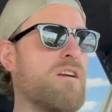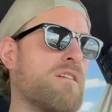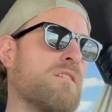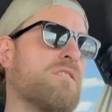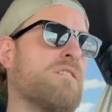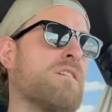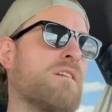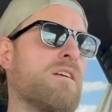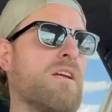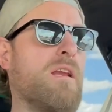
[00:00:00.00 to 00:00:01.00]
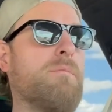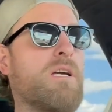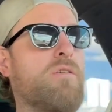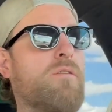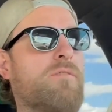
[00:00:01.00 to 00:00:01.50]
I'm
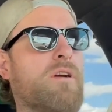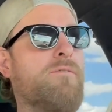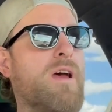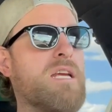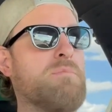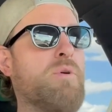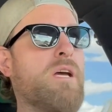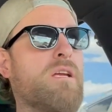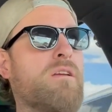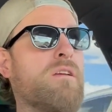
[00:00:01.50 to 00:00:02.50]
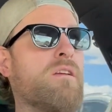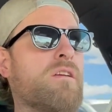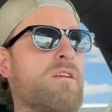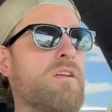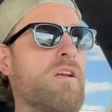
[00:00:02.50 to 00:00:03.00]
not going very fast, but
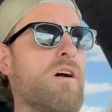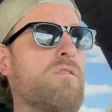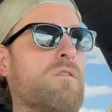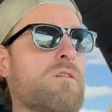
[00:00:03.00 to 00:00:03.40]
you know,